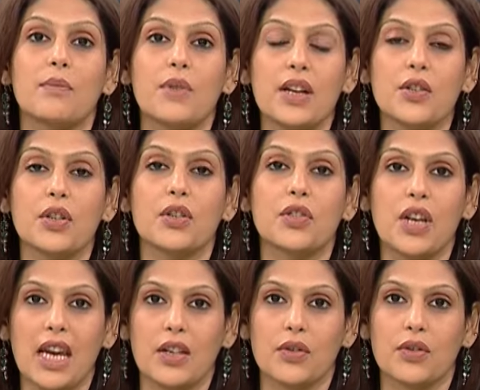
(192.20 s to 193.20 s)
pressure to
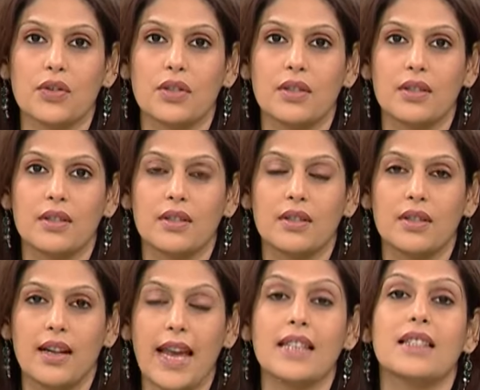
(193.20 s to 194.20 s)
change.
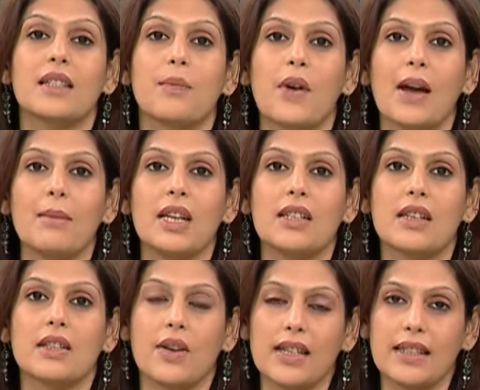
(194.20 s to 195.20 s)
Hence the Prime
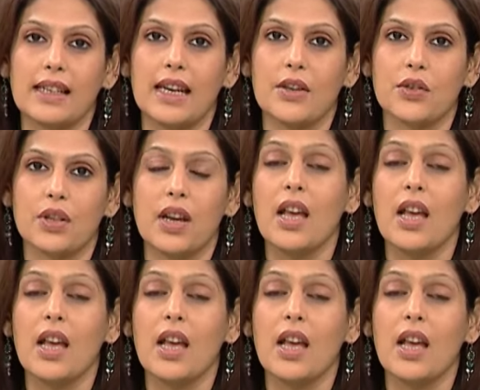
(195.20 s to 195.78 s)
Minister's resignation,